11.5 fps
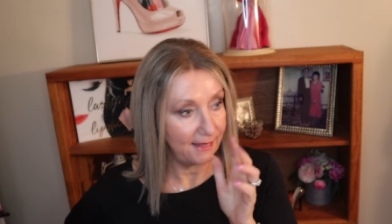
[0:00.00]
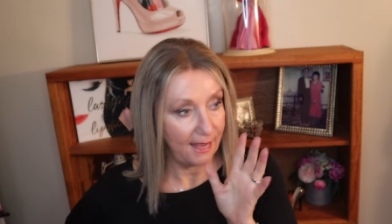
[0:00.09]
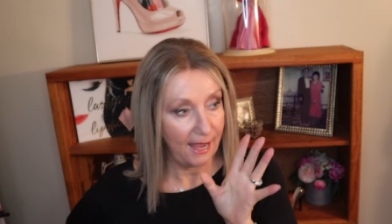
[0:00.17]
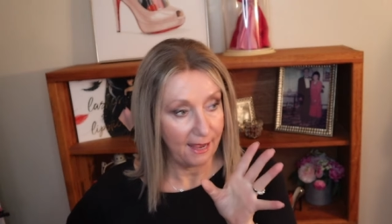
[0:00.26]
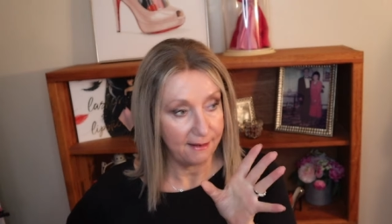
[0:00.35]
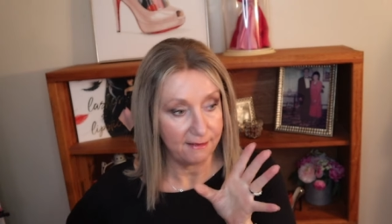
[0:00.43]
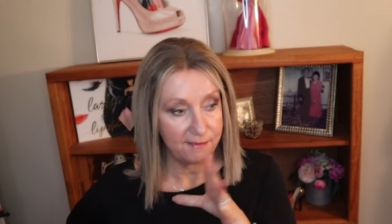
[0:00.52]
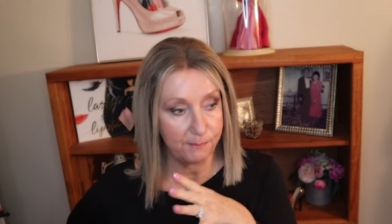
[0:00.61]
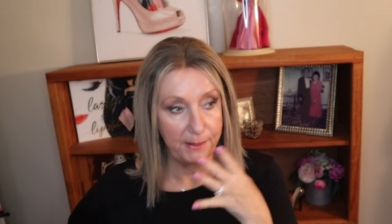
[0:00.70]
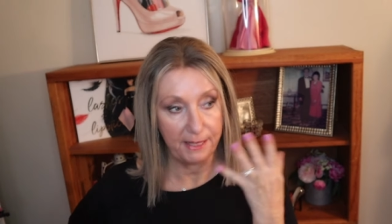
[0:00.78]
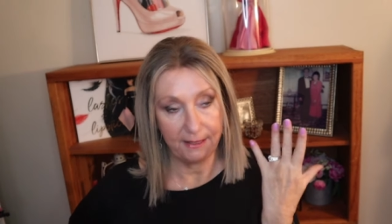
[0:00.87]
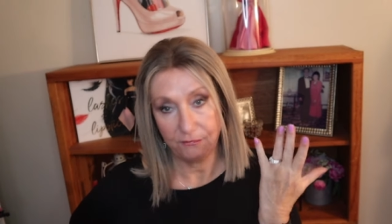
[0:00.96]
they had this
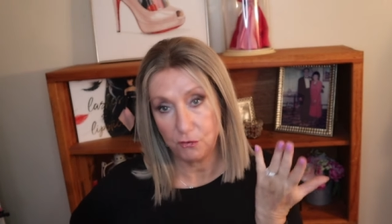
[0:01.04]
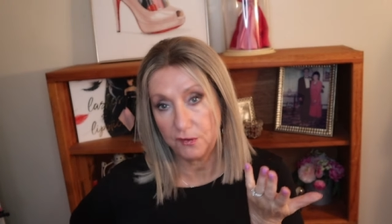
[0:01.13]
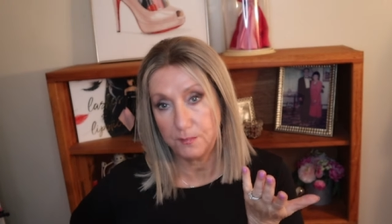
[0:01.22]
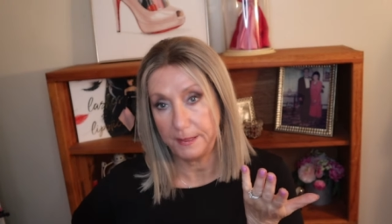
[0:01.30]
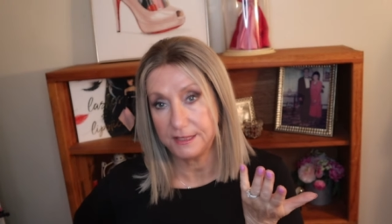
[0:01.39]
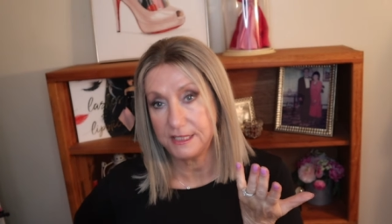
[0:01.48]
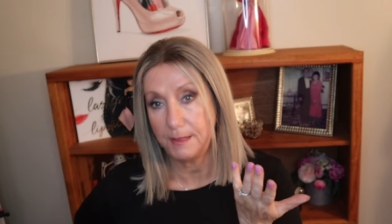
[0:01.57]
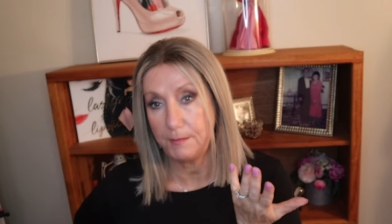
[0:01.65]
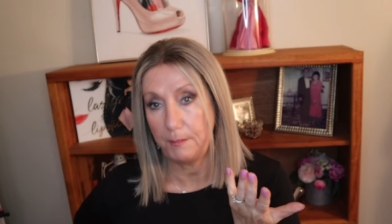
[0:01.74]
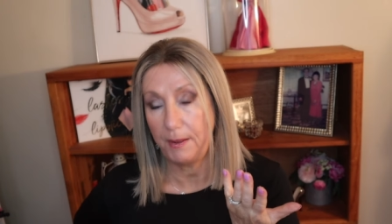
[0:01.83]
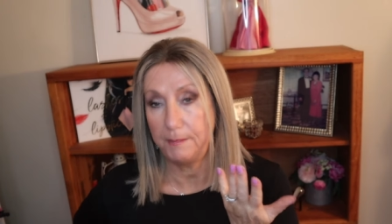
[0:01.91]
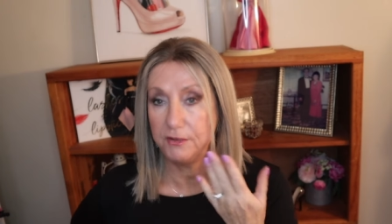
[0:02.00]
big, of course, by the time I
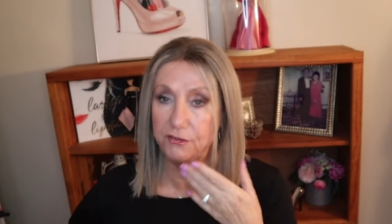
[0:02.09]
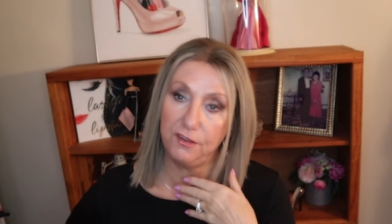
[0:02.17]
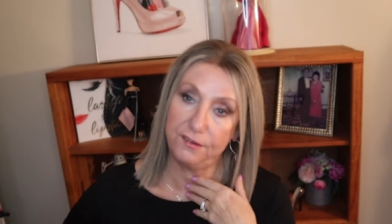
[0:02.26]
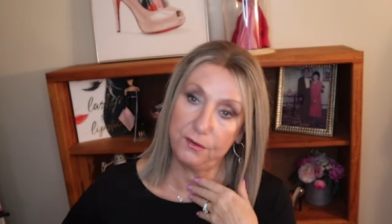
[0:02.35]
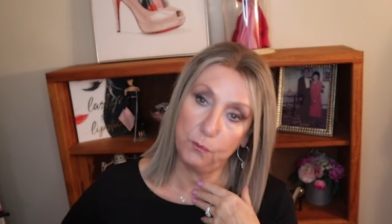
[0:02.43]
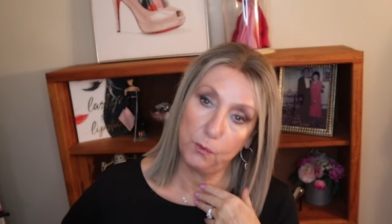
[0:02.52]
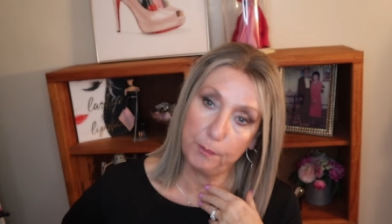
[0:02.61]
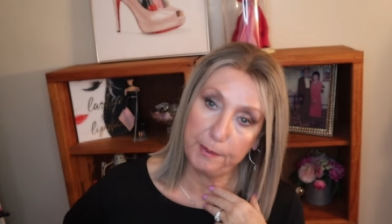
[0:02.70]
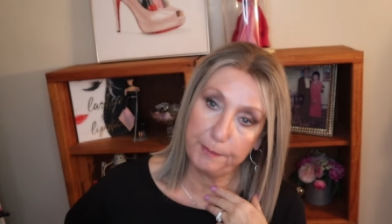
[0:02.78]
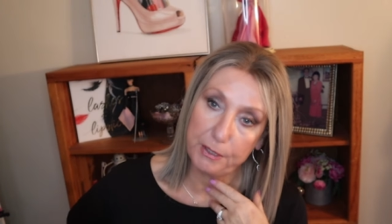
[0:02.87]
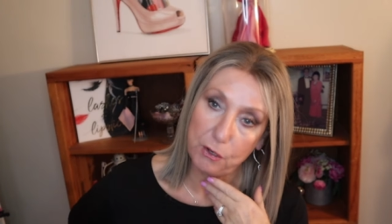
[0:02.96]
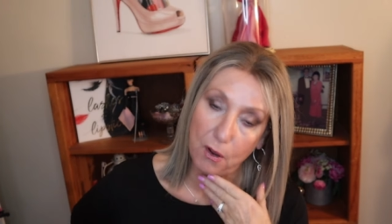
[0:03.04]
publish this, it will be
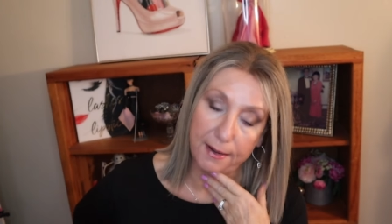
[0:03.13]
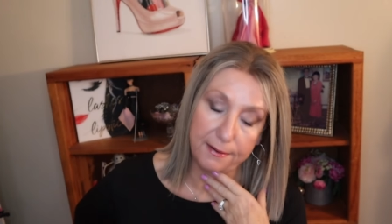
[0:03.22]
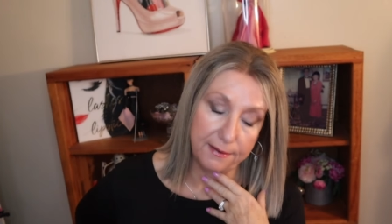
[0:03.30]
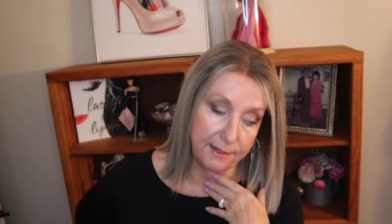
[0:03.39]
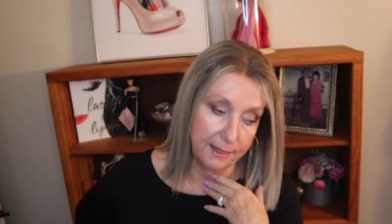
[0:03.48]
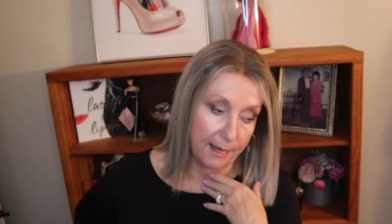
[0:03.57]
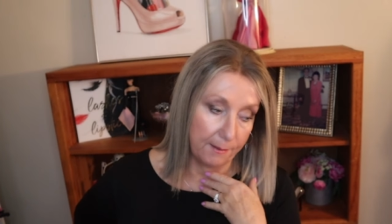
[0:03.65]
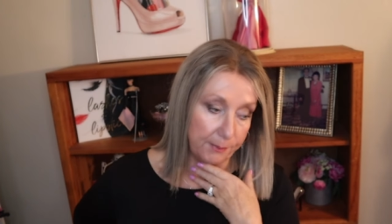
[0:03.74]
beyond the uh,